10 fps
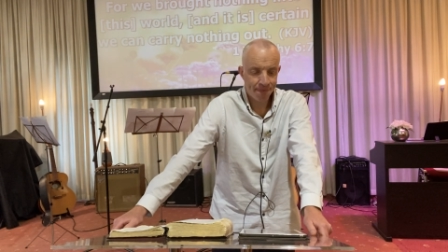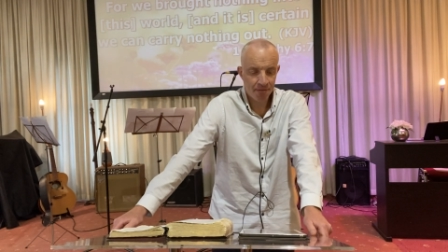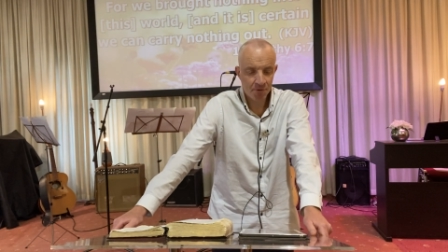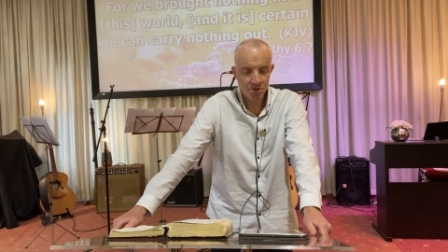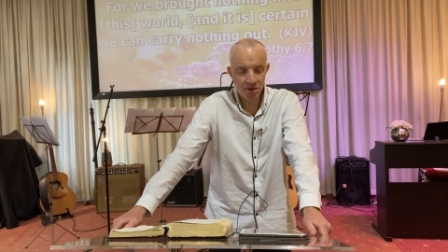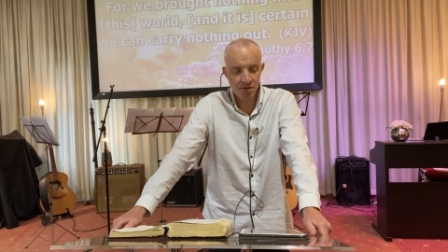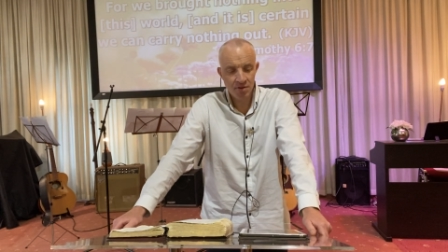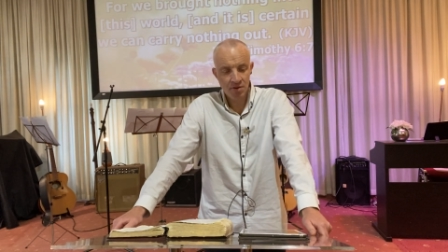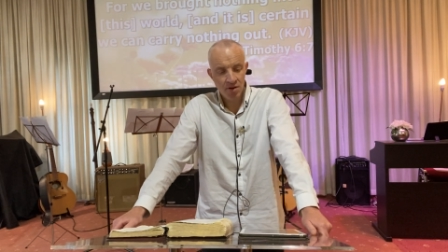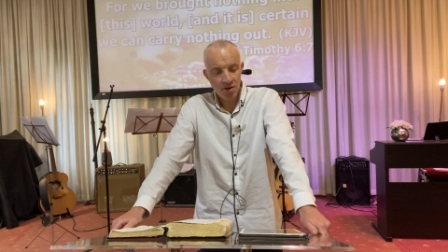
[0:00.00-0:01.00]
And it's only,
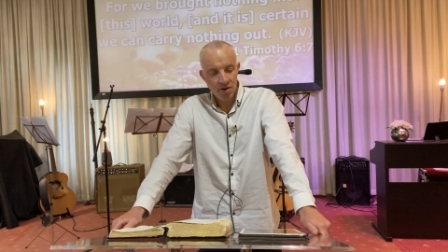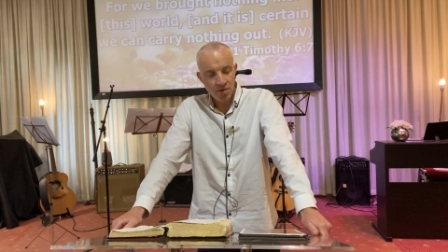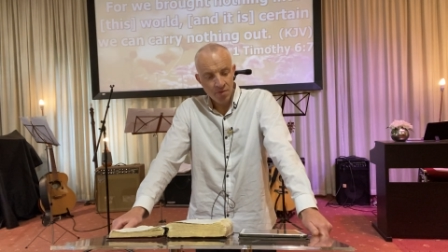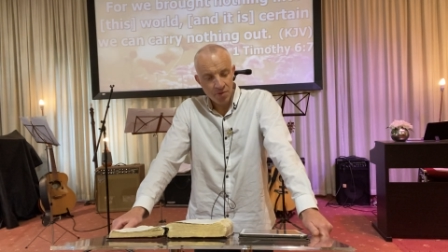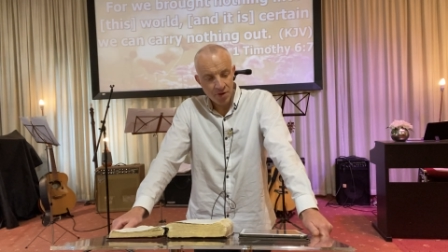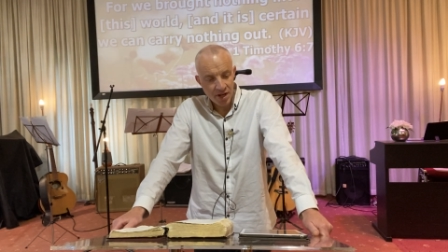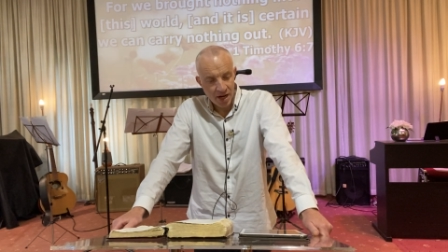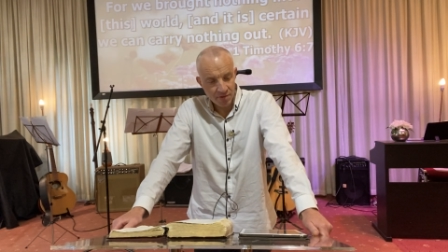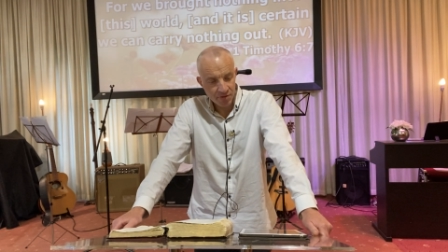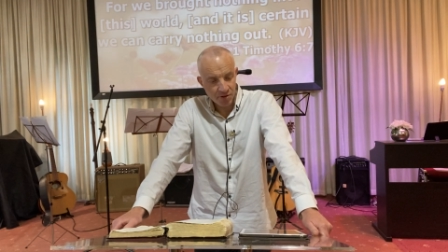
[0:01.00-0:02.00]
only
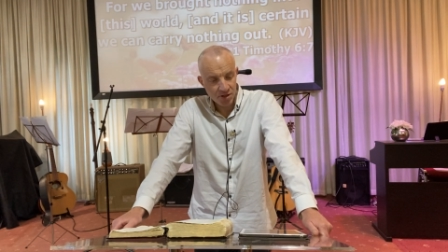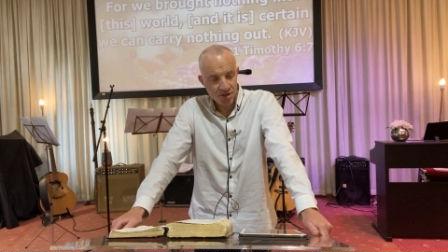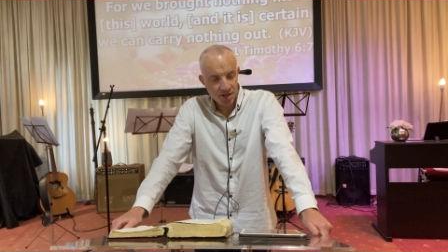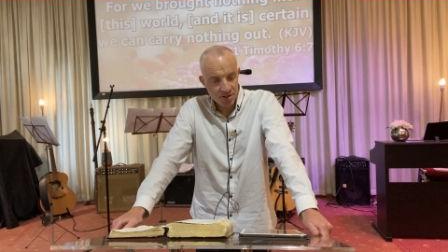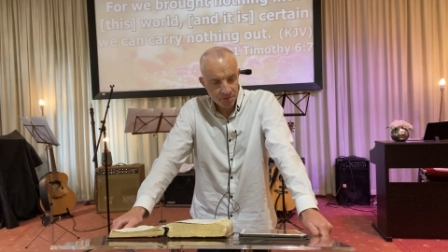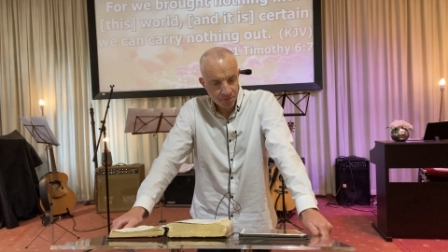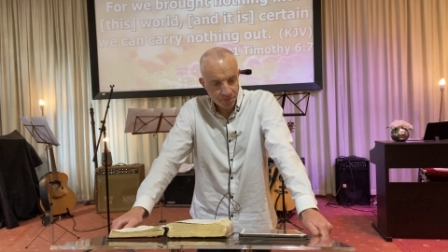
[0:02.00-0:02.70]
have it for a season.